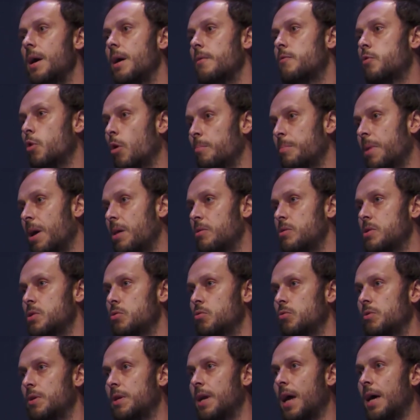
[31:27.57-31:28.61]
from Paris
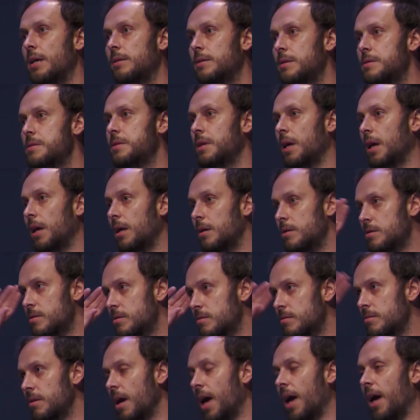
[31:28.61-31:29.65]
to the United
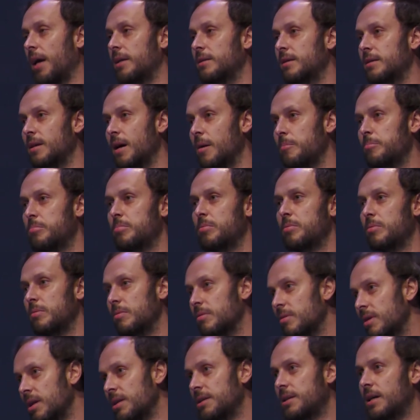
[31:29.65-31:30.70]
States, ended up
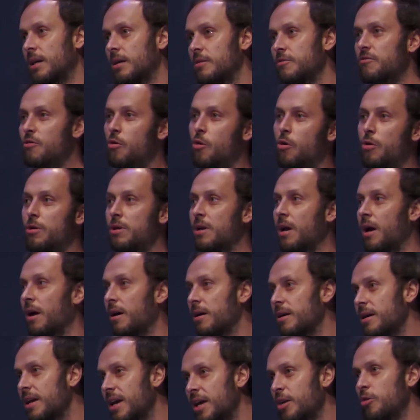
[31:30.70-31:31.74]
in
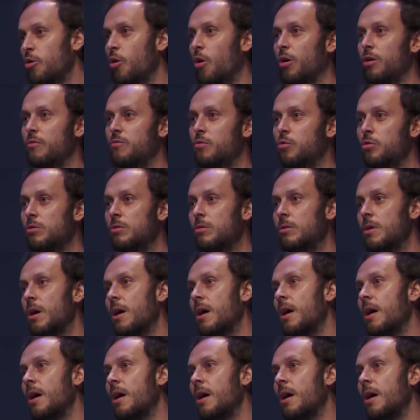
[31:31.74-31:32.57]
California, in Hollywood,